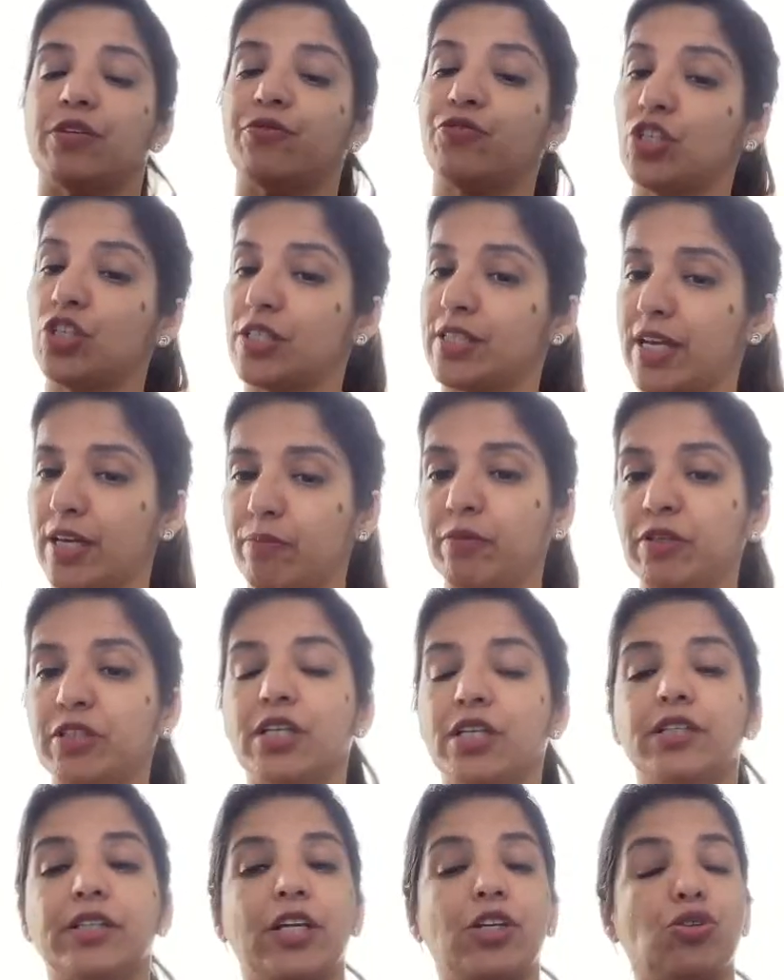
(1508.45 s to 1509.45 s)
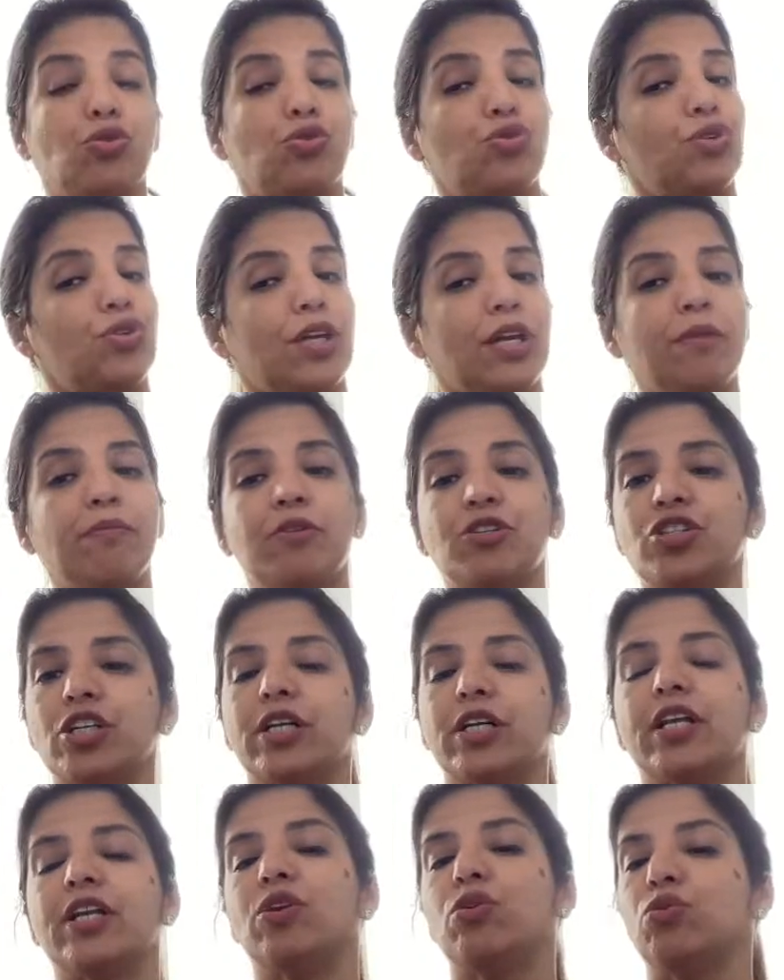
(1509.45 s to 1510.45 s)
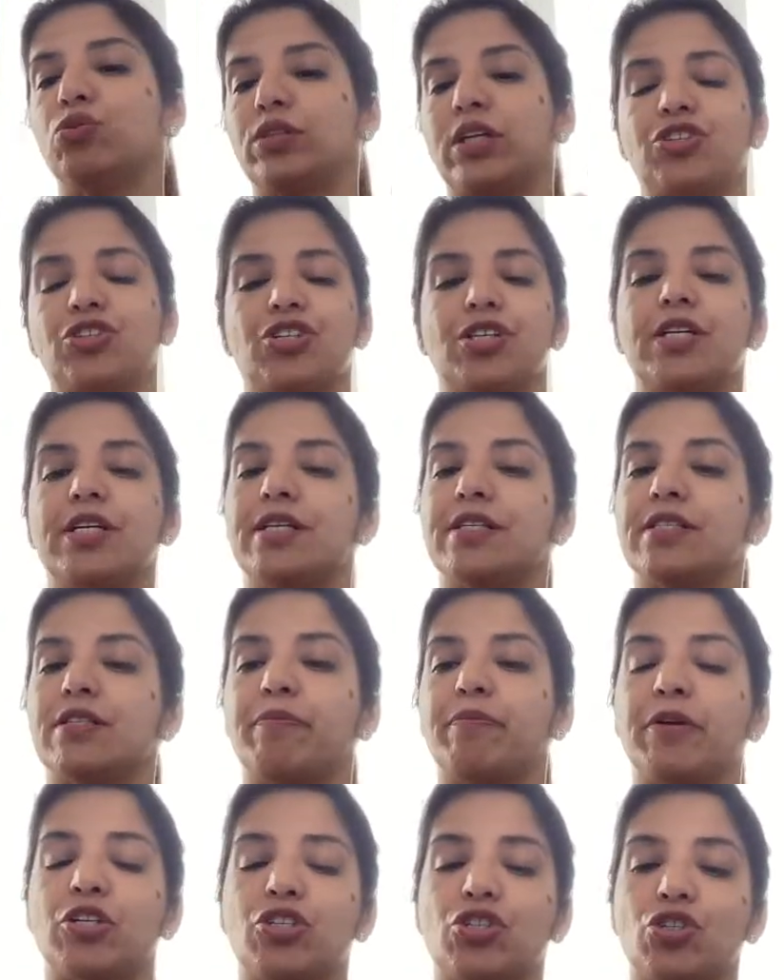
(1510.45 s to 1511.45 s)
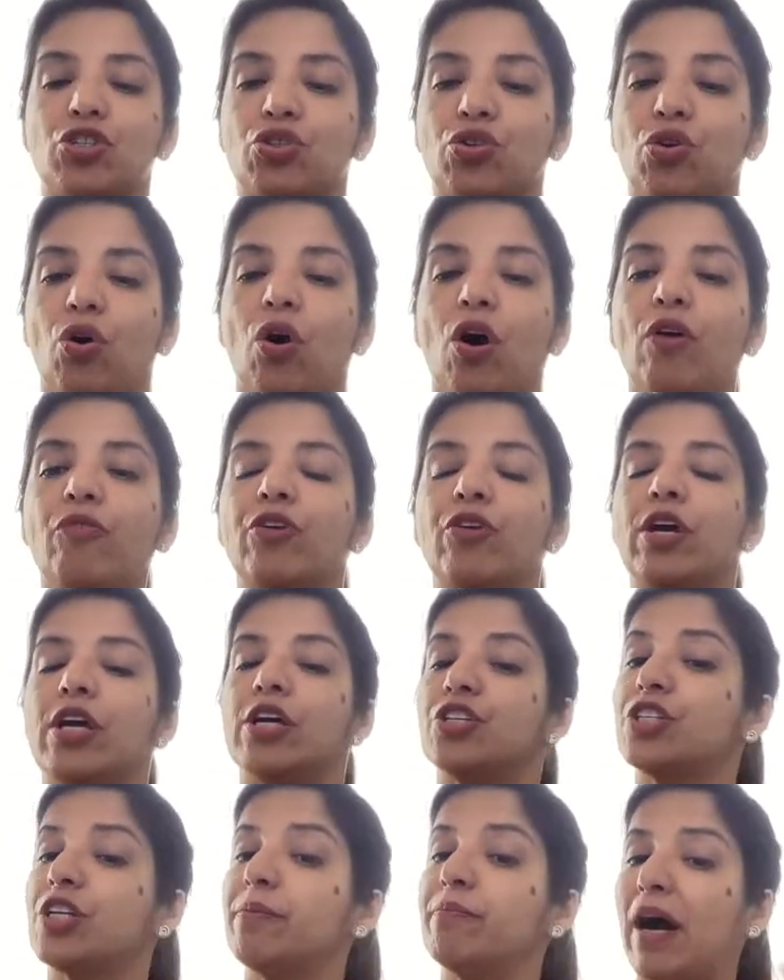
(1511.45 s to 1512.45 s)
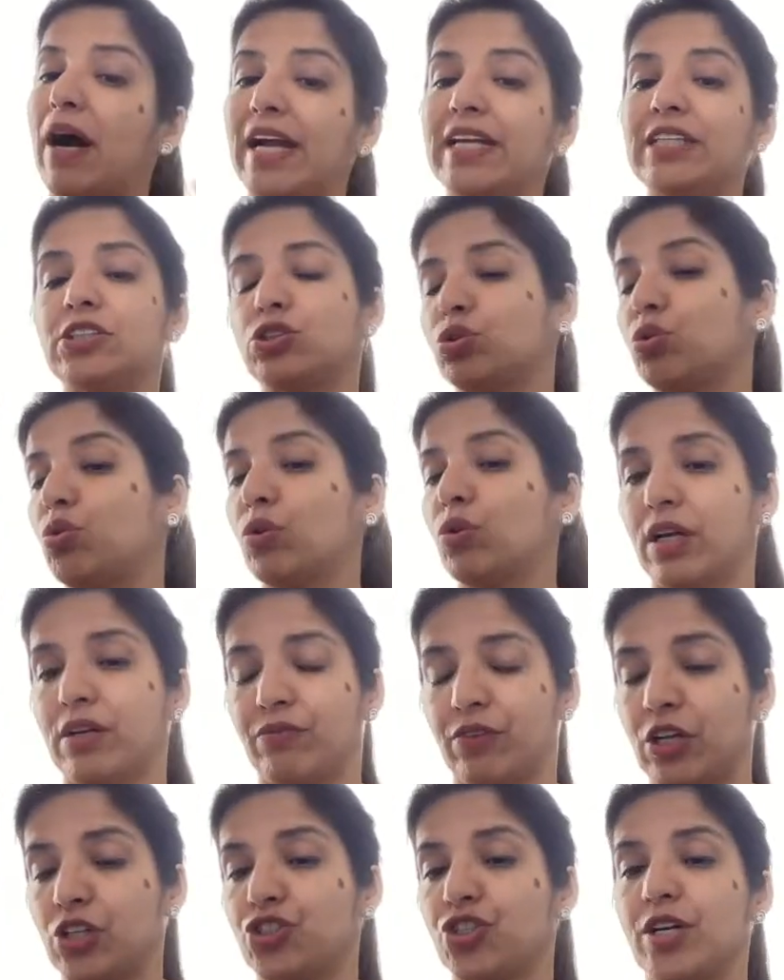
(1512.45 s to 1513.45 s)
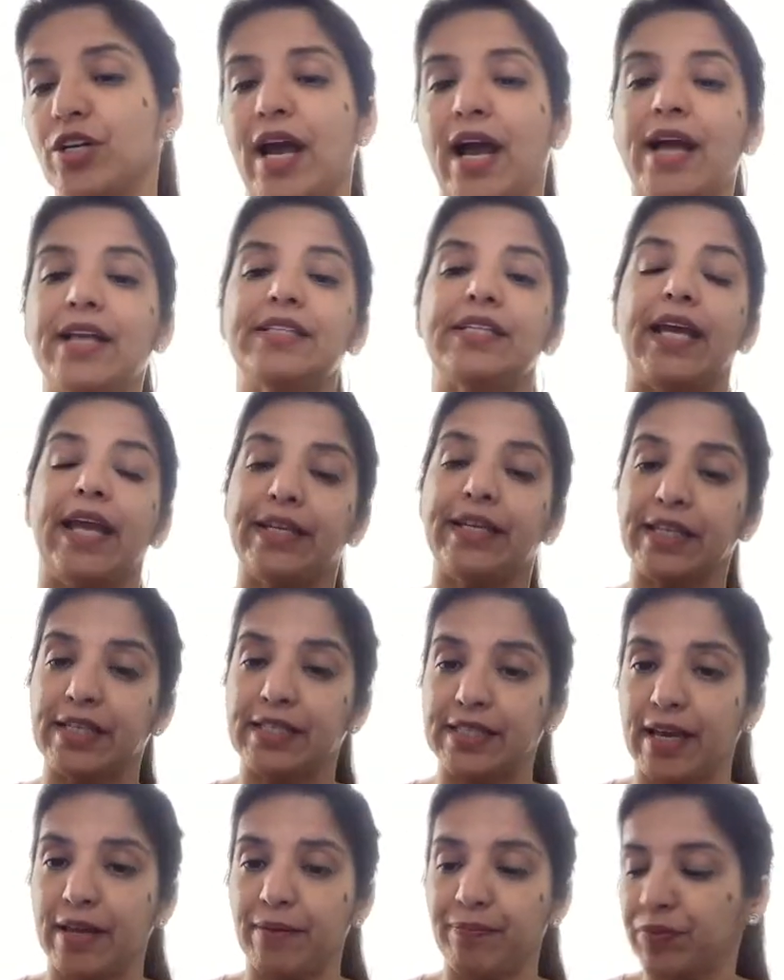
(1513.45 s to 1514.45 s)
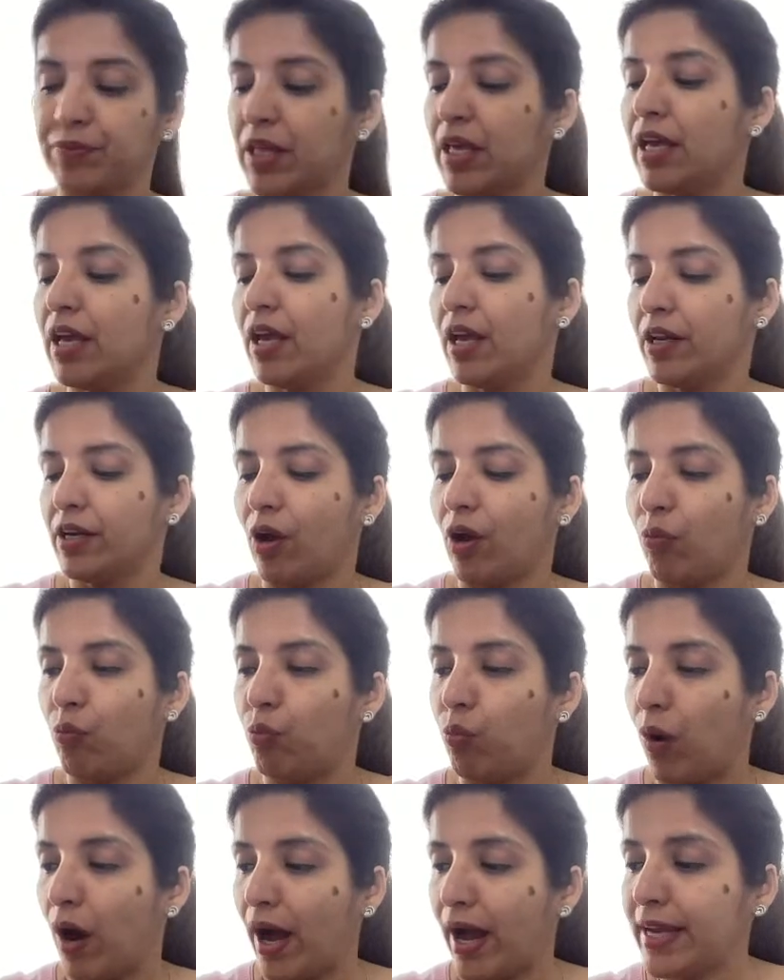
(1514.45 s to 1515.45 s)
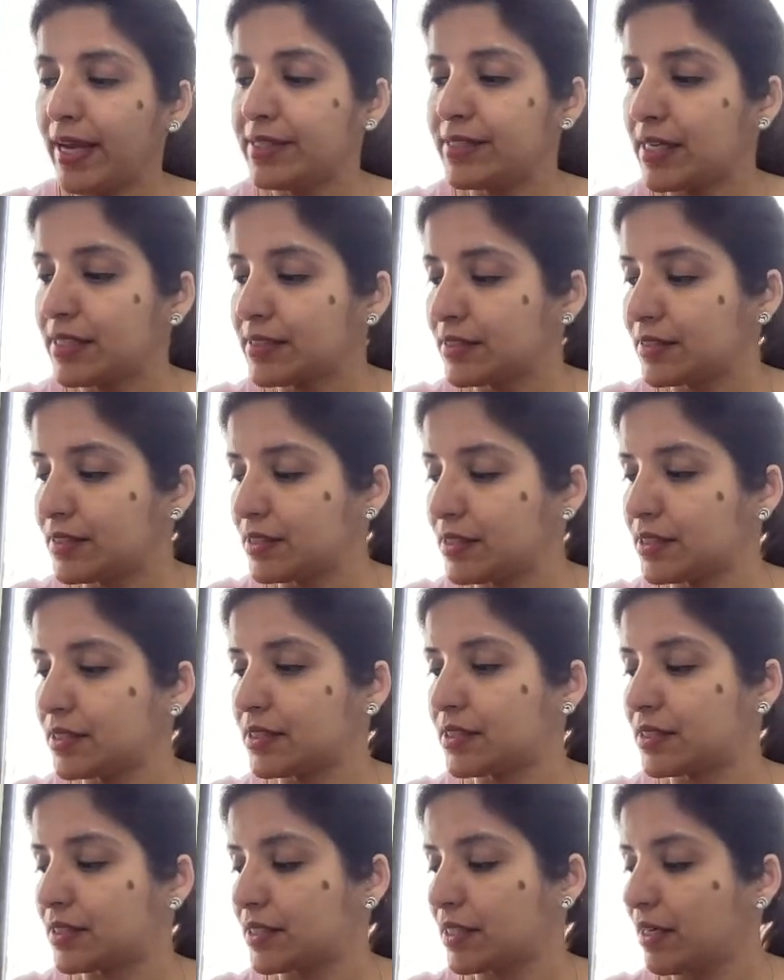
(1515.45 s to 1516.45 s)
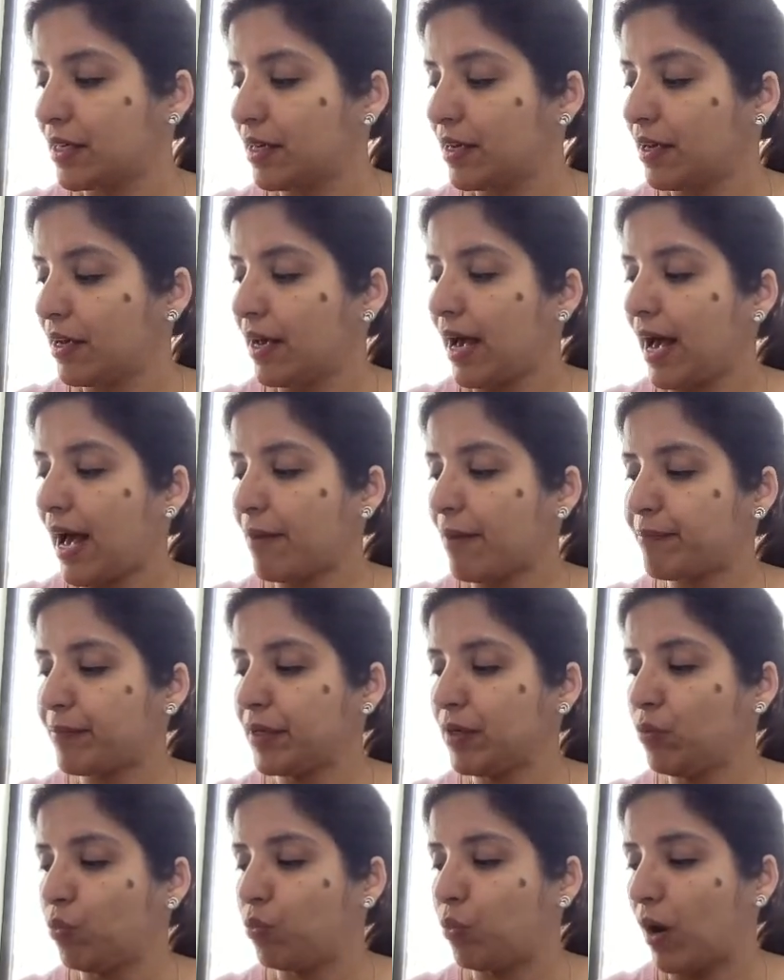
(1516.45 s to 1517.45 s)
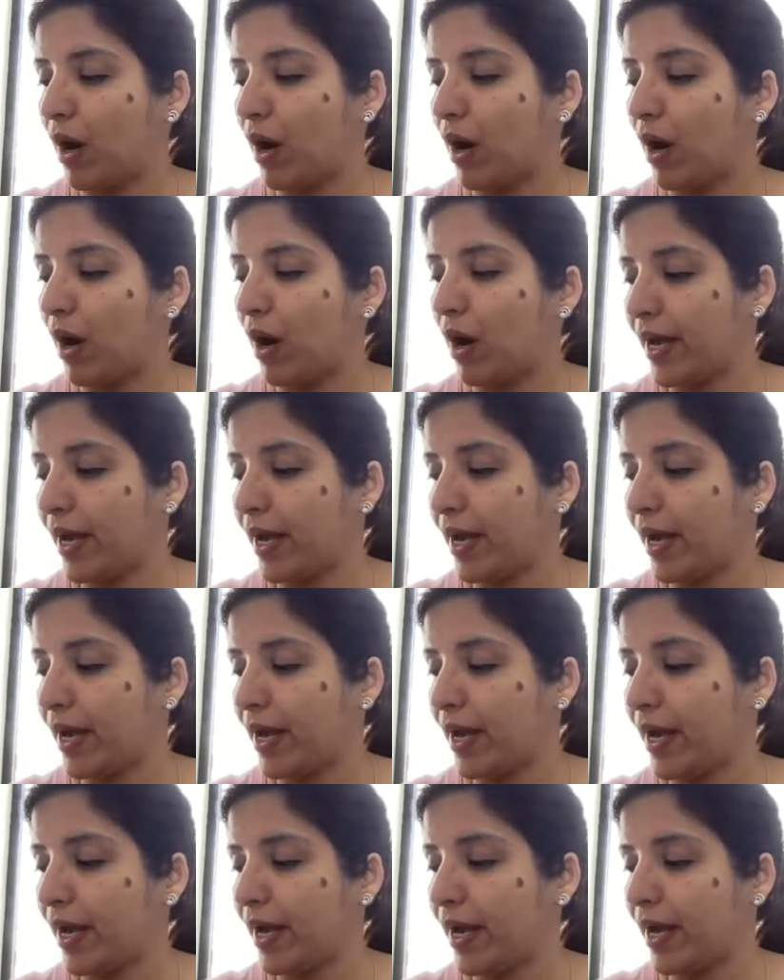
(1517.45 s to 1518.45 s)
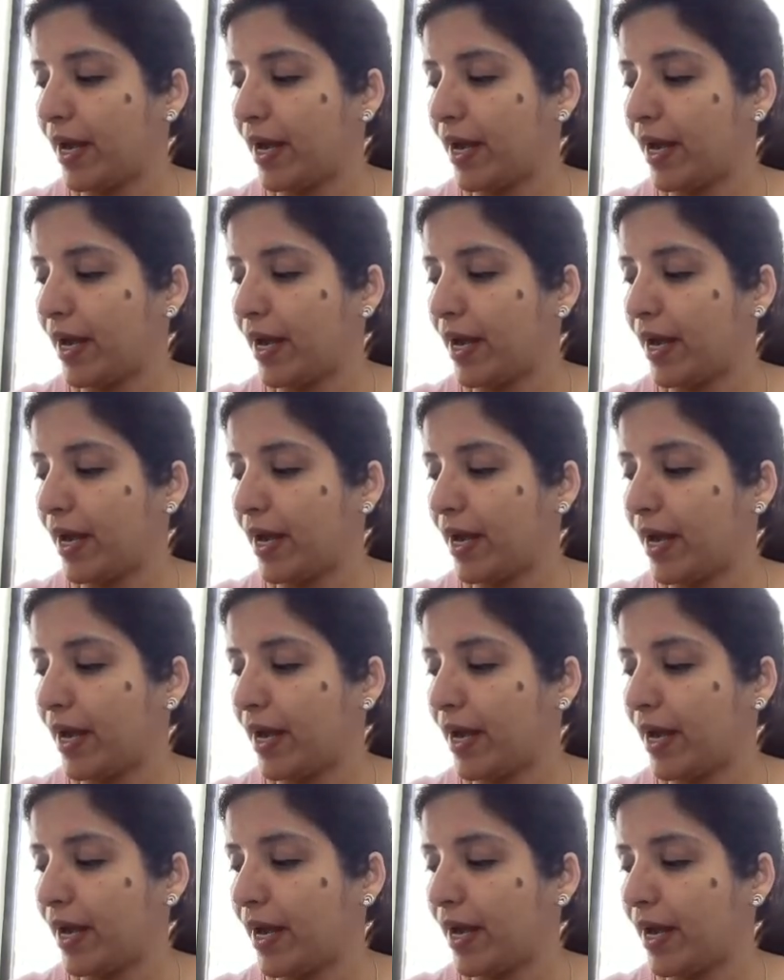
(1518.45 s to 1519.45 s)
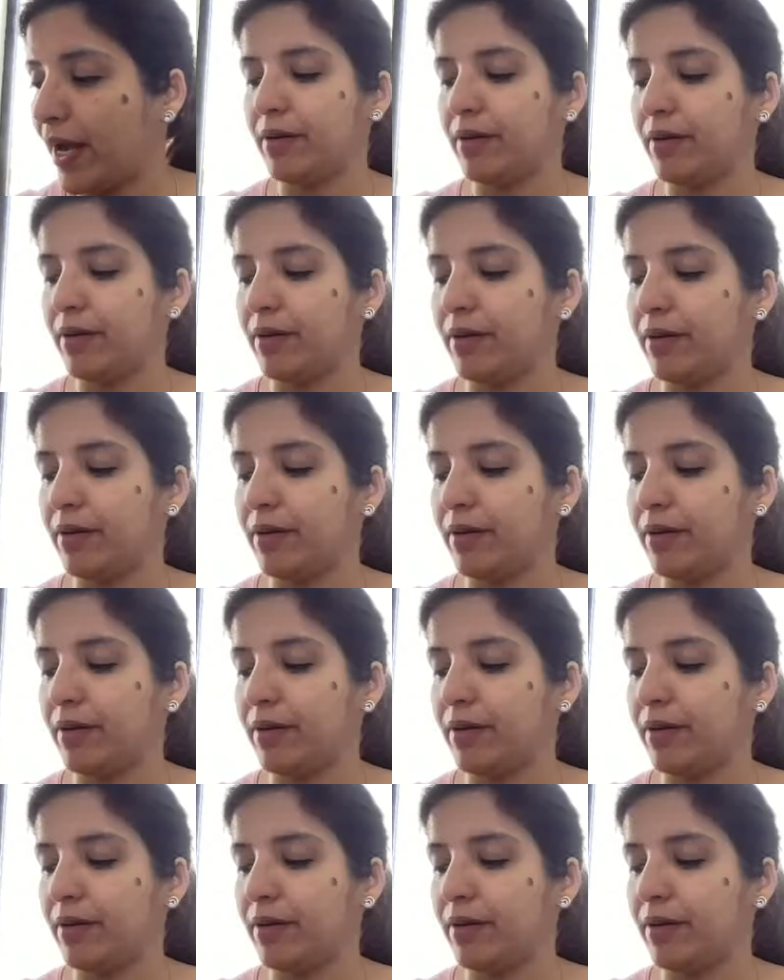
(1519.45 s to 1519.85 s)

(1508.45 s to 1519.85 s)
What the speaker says: If she is admitted, then you should immediately know that she is a patient of, she might throw convulsion at any time. Now, why does this happen? Why do you get epigastric pain?